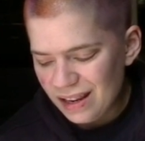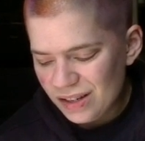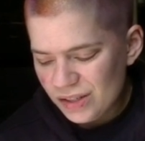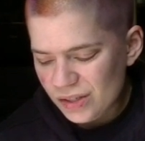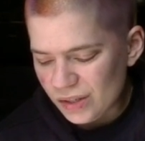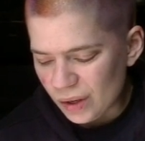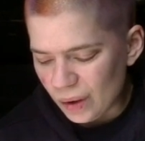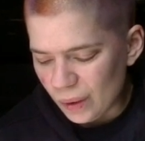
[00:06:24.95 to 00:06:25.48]

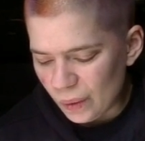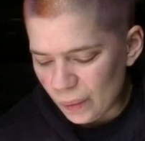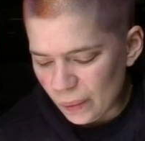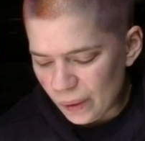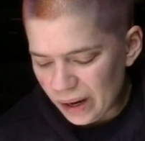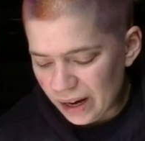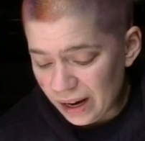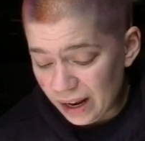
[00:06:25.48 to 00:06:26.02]

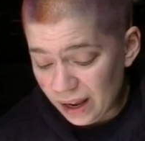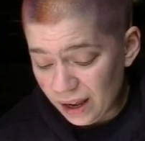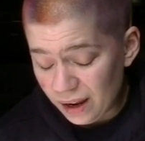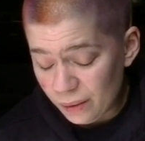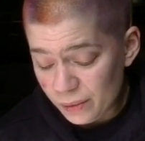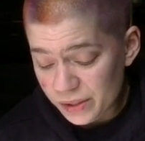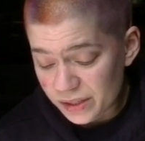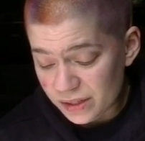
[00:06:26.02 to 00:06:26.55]
So
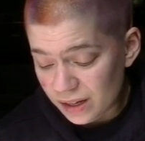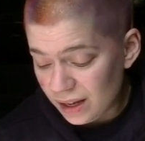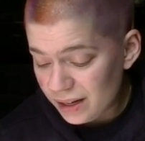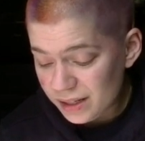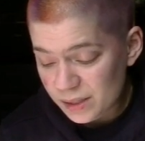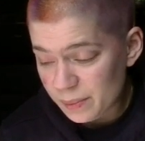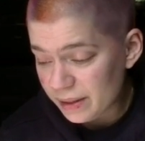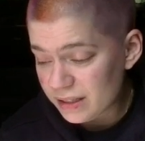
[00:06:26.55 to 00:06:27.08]
I was not
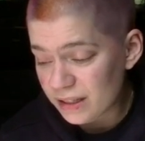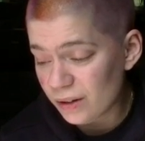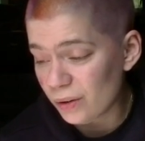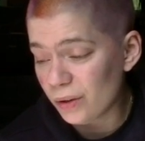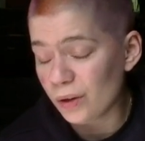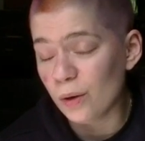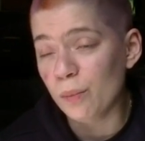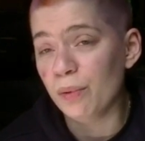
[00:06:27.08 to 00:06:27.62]
expecting her
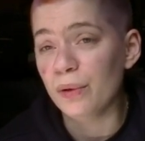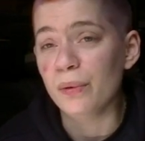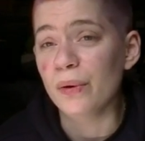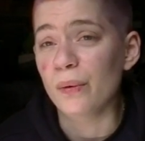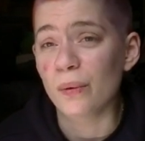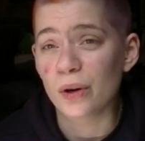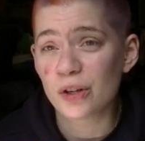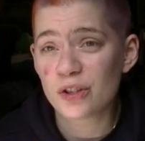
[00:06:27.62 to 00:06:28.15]
to go blue
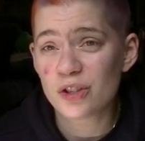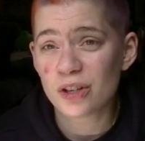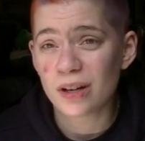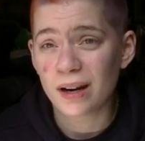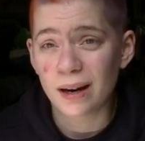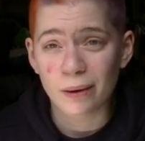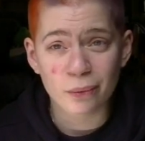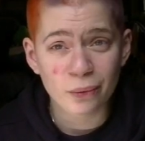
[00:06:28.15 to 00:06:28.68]
and orange.
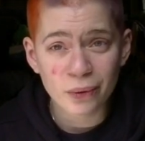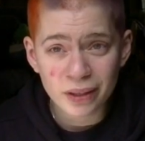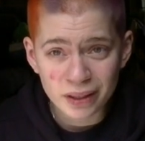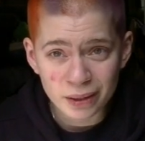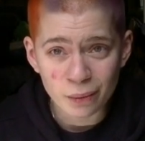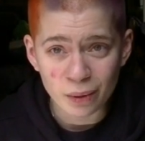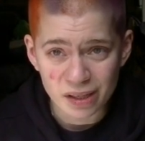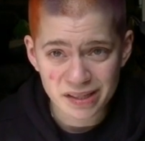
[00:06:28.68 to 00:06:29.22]
I
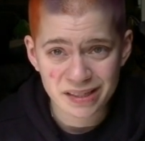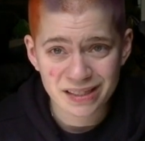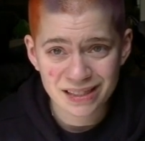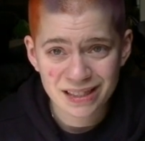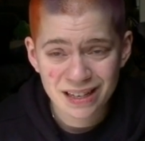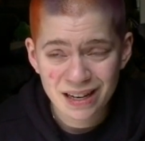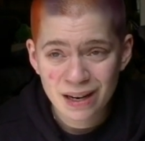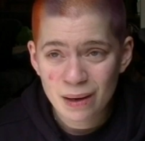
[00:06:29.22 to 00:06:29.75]
really
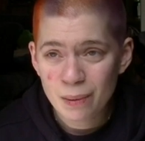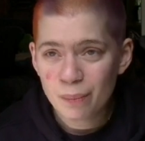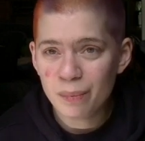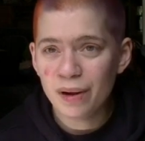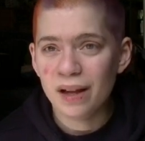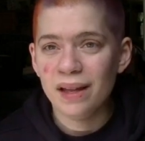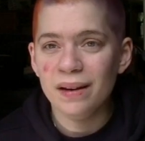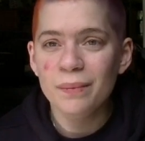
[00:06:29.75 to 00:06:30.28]
wasn't.
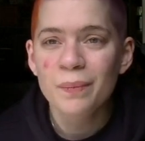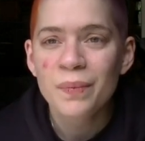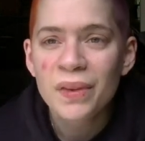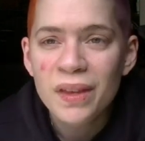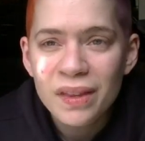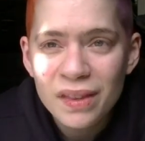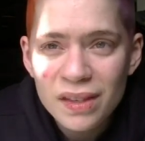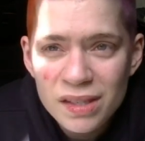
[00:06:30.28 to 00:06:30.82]
But
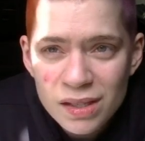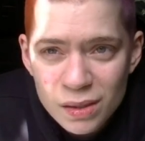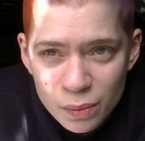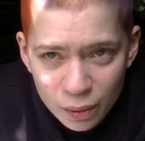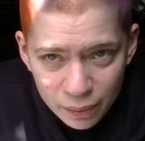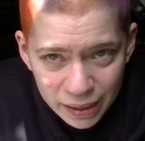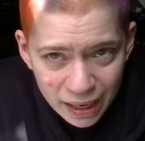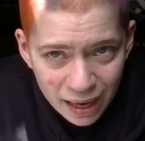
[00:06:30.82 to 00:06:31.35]
this is
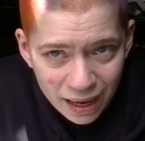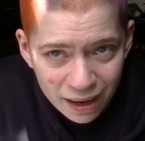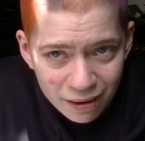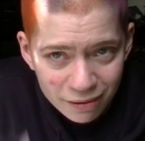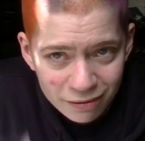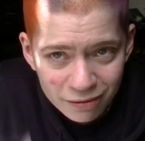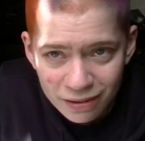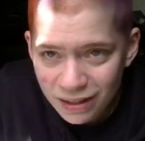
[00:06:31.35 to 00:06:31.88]
what we
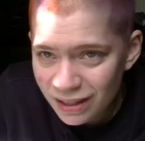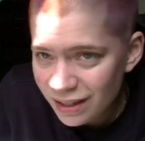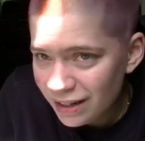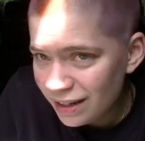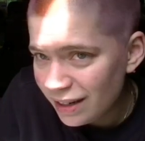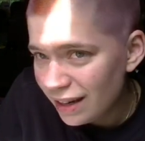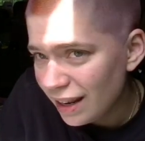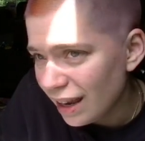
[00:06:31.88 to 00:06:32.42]
have
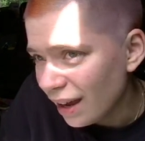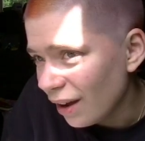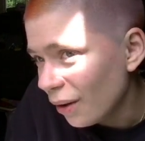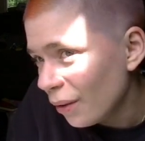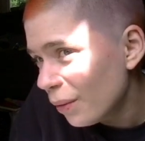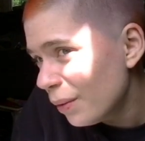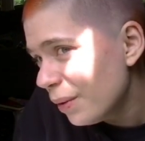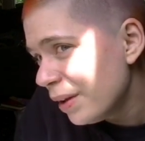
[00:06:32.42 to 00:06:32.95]

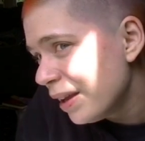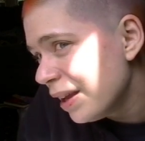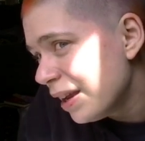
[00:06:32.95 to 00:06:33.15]
now.